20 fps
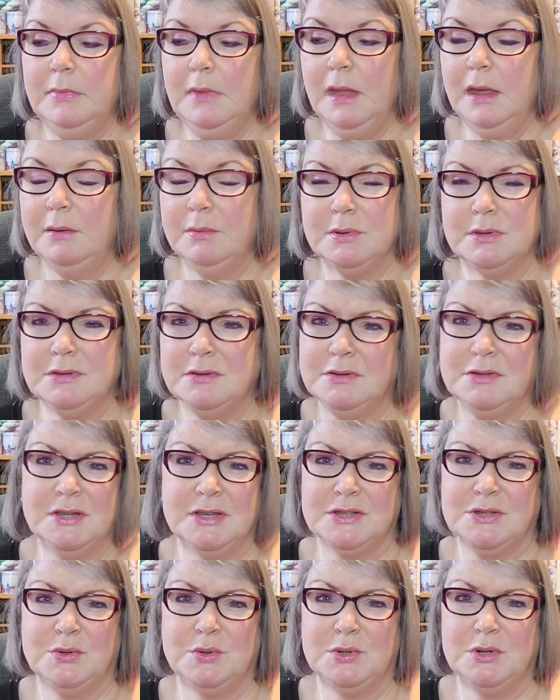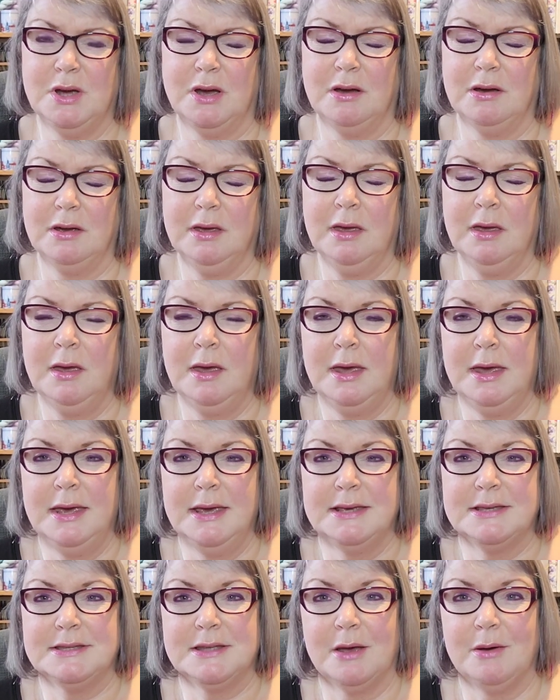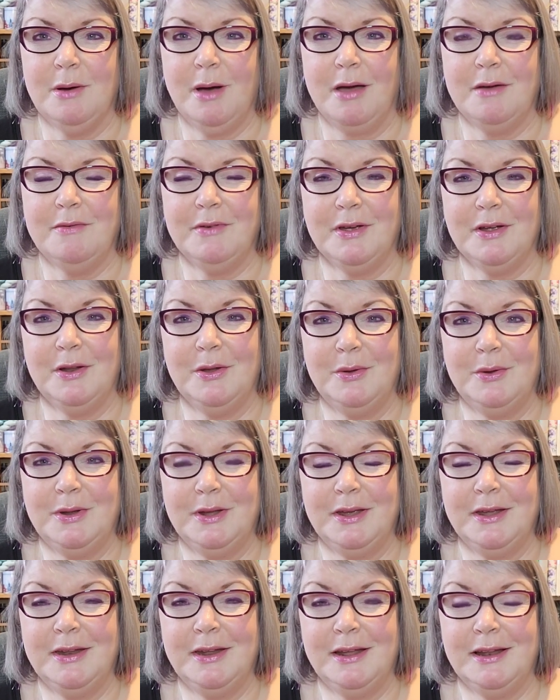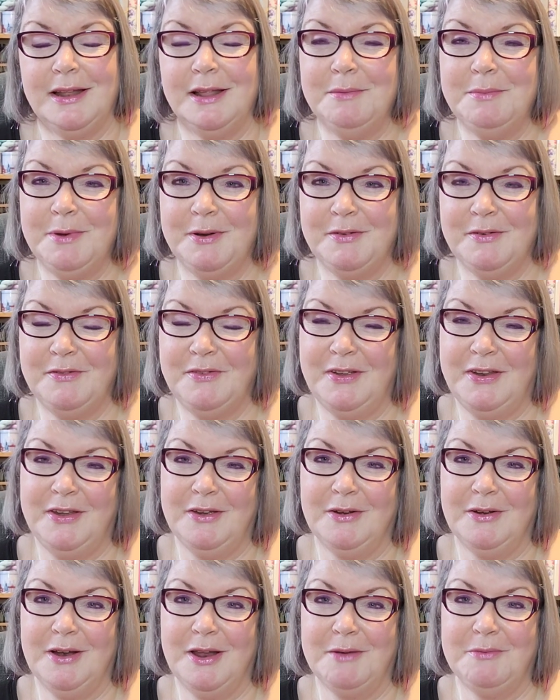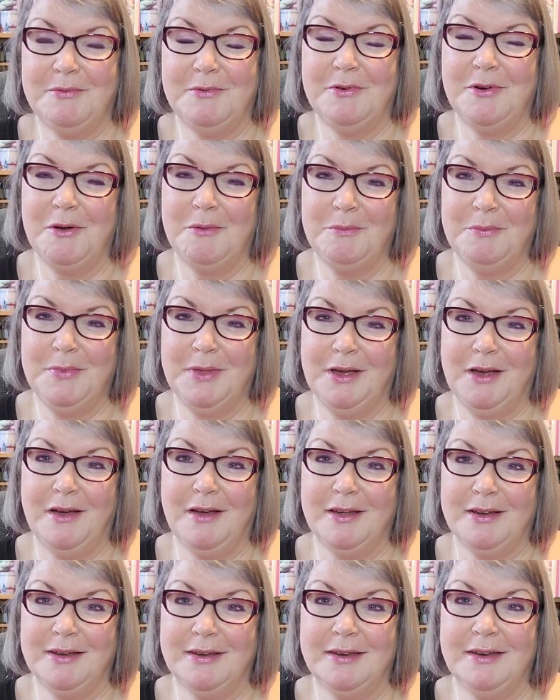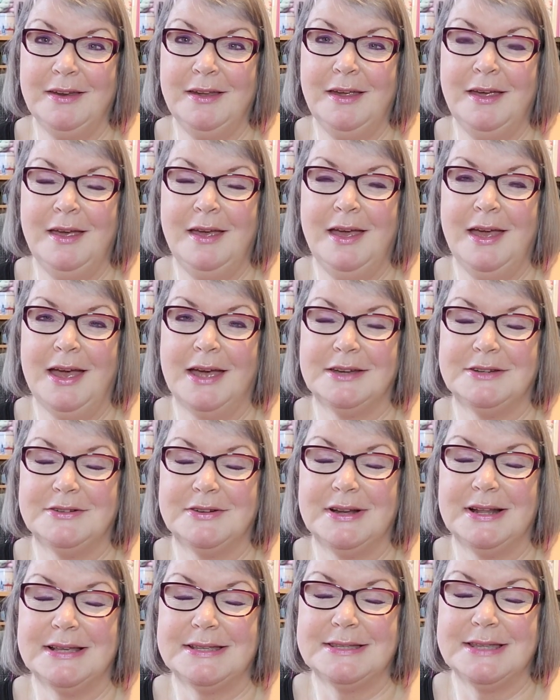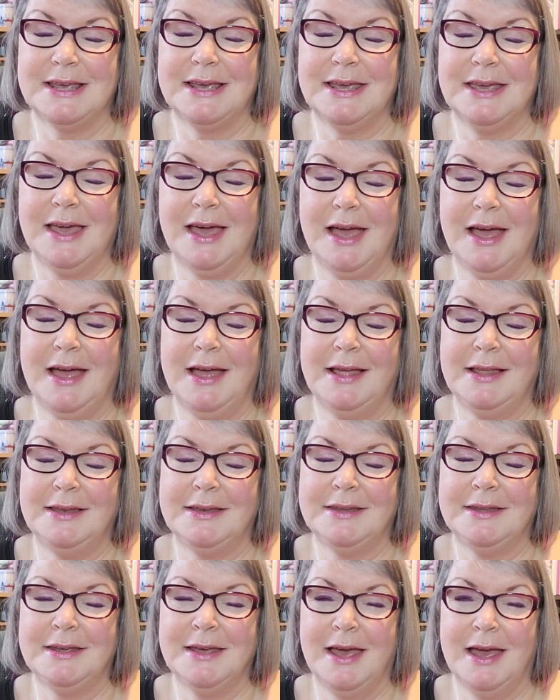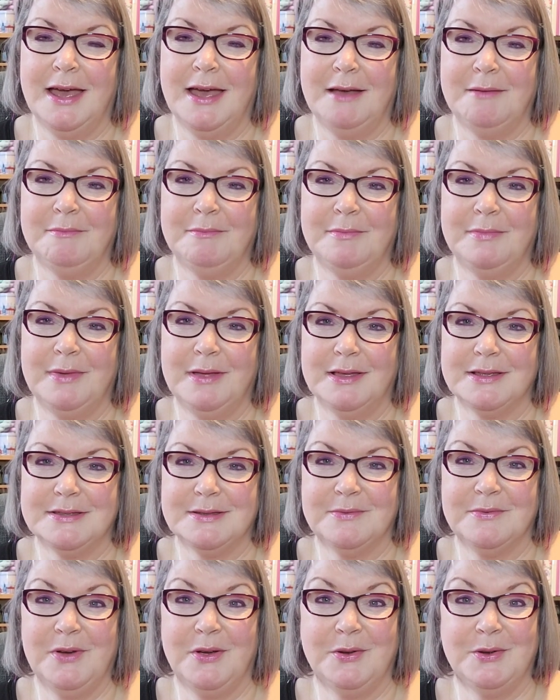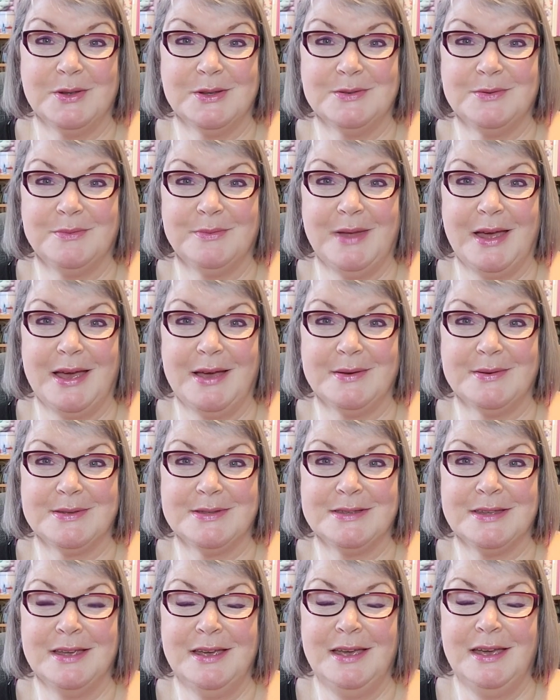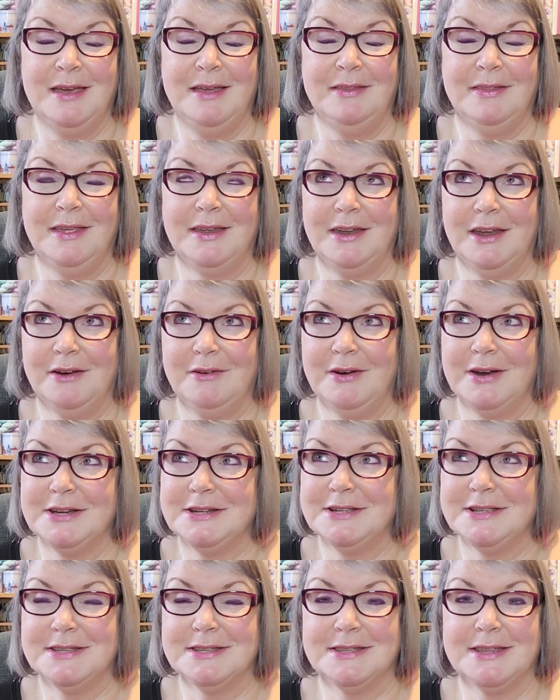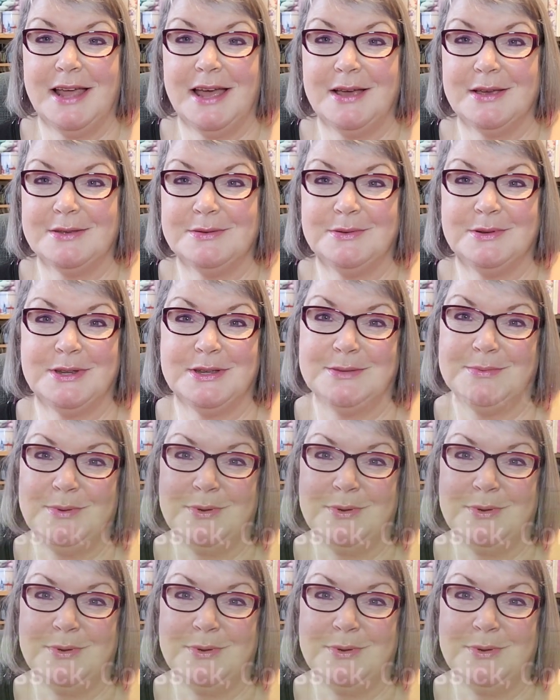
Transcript: it was just too dark. So I've included a little bit of a video clip from the garden at Trelisic and some photos from the house. The decorations in the house were just